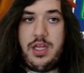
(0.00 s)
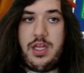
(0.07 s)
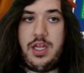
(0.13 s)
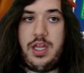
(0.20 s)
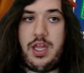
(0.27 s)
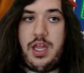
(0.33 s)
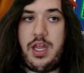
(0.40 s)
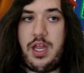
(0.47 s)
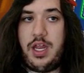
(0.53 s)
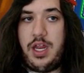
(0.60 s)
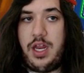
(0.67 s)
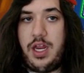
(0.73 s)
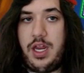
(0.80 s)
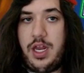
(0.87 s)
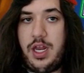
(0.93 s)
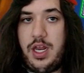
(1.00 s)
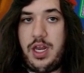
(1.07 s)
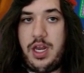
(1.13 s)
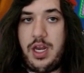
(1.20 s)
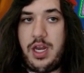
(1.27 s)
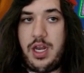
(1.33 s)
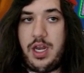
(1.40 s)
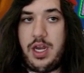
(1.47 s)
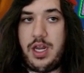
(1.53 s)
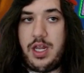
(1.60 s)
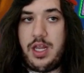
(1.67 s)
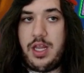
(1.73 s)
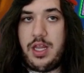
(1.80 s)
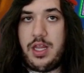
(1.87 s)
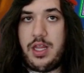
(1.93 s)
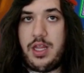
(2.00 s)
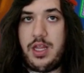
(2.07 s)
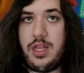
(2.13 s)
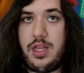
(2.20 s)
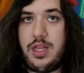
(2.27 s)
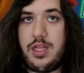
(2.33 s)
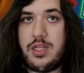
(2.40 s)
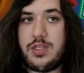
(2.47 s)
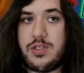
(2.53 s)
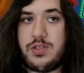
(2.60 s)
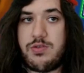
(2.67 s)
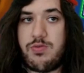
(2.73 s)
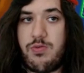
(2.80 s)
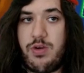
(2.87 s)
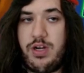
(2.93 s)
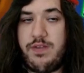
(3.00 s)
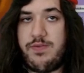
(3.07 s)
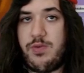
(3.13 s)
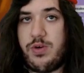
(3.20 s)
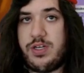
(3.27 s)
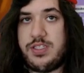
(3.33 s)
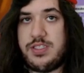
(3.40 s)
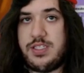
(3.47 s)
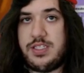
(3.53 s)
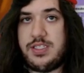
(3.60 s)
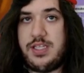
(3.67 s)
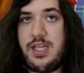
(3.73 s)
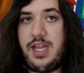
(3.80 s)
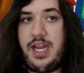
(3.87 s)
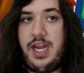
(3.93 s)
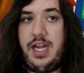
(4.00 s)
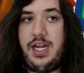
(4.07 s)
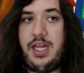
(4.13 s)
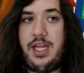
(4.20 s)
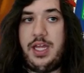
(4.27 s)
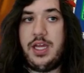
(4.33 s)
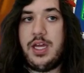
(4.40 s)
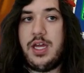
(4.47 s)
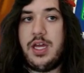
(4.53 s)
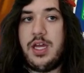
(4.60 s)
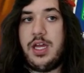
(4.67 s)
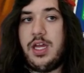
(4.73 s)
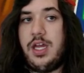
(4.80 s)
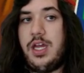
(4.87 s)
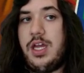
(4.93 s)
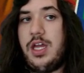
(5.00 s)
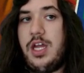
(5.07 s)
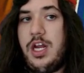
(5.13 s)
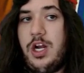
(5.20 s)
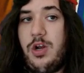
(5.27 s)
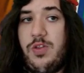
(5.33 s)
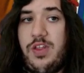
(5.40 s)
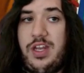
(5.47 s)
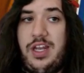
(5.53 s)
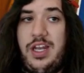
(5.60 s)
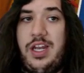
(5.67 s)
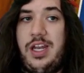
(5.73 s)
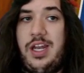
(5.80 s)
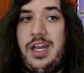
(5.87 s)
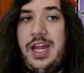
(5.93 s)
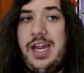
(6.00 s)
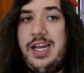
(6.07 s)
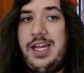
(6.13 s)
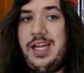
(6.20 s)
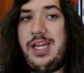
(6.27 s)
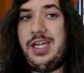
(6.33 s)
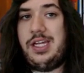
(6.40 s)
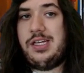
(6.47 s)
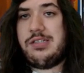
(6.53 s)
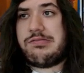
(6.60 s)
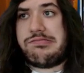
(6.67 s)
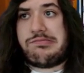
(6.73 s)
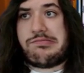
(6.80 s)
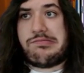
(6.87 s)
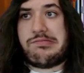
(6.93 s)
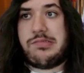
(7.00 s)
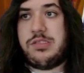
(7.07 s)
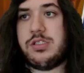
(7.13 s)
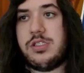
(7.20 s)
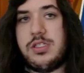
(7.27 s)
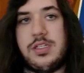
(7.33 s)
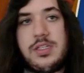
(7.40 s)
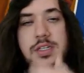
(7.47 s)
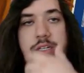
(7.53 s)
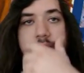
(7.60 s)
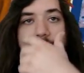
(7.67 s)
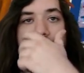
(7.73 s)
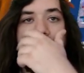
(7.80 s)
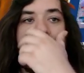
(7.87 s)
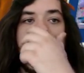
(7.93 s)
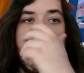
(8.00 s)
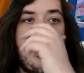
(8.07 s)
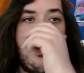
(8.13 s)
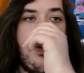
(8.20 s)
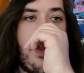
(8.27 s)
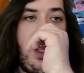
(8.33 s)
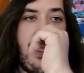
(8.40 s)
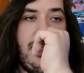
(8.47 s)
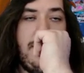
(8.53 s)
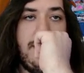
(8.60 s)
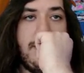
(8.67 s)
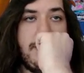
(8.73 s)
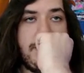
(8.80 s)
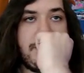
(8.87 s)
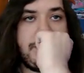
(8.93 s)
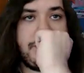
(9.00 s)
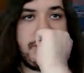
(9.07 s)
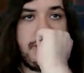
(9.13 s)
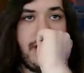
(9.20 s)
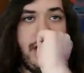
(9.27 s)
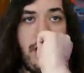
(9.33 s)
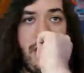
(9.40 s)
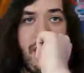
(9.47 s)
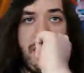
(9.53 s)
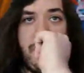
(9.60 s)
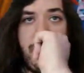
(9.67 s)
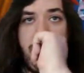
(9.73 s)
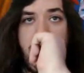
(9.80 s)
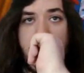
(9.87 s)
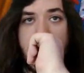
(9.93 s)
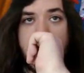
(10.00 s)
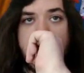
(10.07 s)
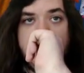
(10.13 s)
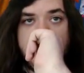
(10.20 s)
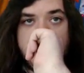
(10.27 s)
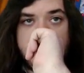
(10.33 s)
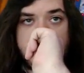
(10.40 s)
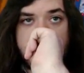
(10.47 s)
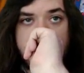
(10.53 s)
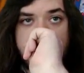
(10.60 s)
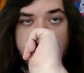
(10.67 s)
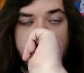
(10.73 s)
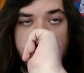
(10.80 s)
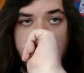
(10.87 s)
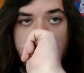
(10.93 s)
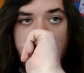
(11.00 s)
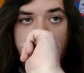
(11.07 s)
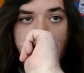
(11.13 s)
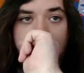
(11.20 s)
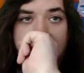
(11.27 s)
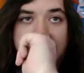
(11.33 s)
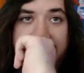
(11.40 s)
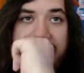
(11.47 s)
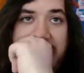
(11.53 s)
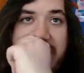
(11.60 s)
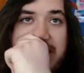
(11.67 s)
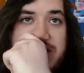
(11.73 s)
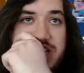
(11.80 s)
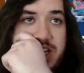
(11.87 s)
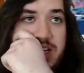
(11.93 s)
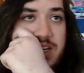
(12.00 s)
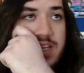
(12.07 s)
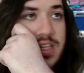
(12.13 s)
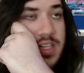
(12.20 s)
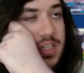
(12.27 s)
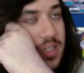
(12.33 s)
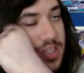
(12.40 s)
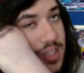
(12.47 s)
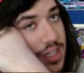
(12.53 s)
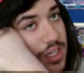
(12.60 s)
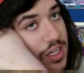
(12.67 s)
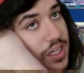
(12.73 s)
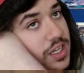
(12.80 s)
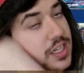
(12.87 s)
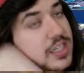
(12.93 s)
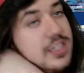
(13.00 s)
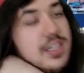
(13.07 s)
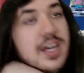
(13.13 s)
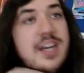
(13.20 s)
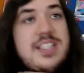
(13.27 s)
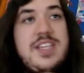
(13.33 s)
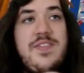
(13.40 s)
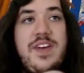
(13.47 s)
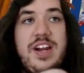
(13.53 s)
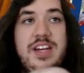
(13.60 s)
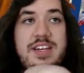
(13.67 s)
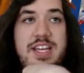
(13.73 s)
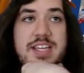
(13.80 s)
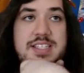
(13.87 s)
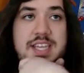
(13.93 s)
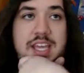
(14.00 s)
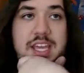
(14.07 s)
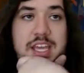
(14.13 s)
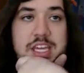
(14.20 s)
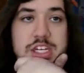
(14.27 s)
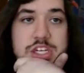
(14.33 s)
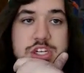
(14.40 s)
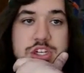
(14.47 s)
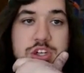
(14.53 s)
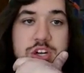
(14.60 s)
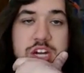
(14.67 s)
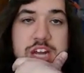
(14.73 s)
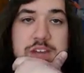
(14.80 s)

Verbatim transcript: And 24 to 60, 80. And on the Lele? Okay. They go down to 3. We get a Fire Energy. Does he find a DCE? He should